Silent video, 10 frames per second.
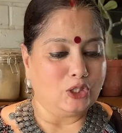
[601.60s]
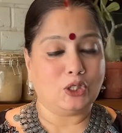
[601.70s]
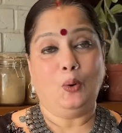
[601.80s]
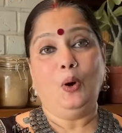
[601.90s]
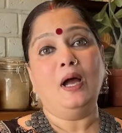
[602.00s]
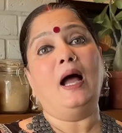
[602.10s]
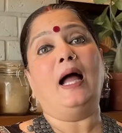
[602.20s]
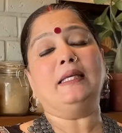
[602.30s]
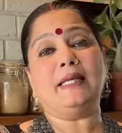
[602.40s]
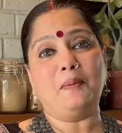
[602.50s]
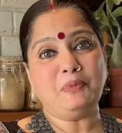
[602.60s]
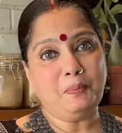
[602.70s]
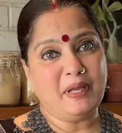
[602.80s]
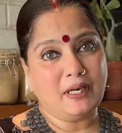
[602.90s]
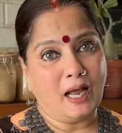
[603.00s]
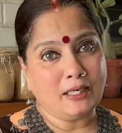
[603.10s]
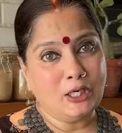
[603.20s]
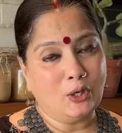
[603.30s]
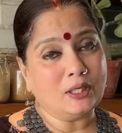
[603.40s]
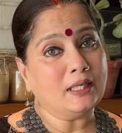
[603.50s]
So I kept the
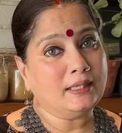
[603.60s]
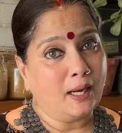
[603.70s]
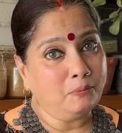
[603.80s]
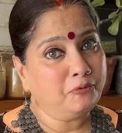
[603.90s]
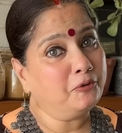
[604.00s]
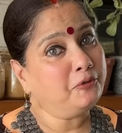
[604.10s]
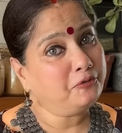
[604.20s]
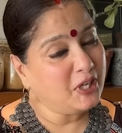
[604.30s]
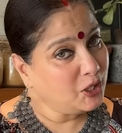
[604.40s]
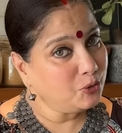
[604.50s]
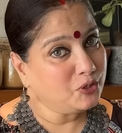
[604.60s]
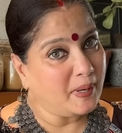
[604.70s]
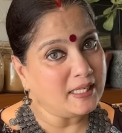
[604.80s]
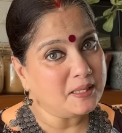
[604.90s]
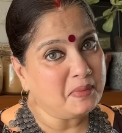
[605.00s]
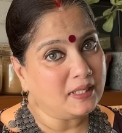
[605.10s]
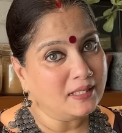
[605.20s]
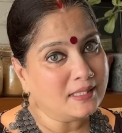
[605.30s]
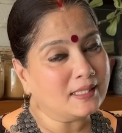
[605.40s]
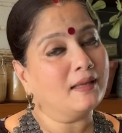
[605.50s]
biryani on a dum for 15 to 20
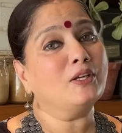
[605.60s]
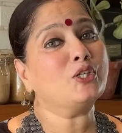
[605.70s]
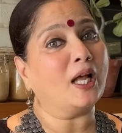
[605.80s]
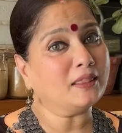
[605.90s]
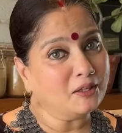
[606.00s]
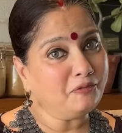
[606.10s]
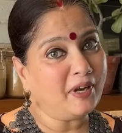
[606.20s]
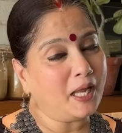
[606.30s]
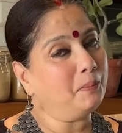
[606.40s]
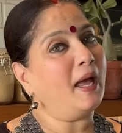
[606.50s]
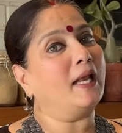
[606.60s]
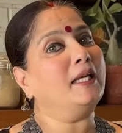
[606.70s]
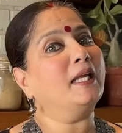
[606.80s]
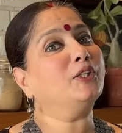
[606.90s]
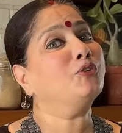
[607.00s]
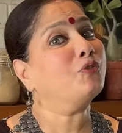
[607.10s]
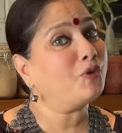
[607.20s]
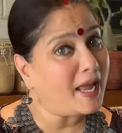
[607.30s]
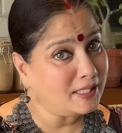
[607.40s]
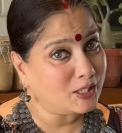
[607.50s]
minutes, shut the flame and let it
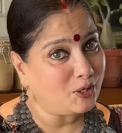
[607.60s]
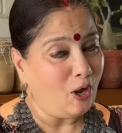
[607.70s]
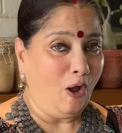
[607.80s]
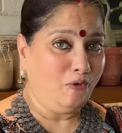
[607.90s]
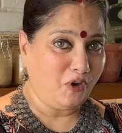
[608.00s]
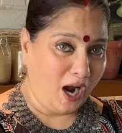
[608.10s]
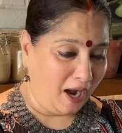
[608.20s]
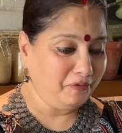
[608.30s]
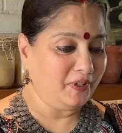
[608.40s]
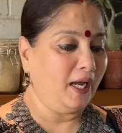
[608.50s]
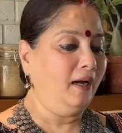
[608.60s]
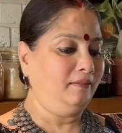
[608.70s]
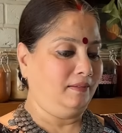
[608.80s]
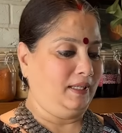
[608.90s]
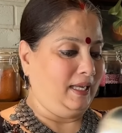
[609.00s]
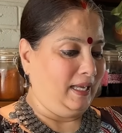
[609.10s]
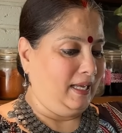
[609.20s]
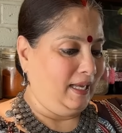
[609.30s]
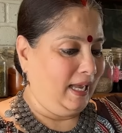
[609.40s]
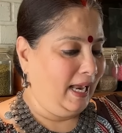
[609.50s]
rest for half an hour.
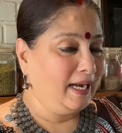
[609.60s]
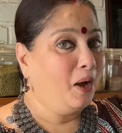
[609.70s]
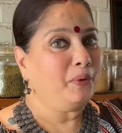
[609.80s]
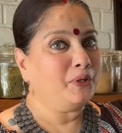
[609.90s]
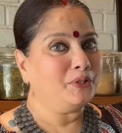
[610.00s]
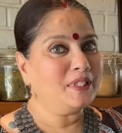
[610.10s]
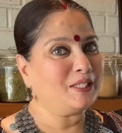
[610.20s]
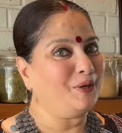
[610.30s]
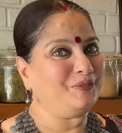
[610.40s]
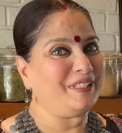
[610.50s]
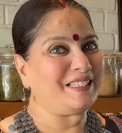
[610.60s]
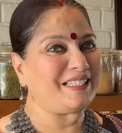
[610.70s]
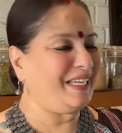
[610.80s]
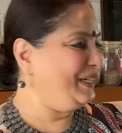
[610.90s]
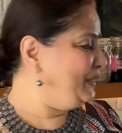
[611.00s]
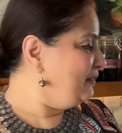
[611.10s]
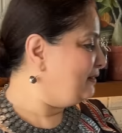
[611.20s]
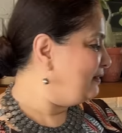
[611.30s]
And now we're going to serve this in a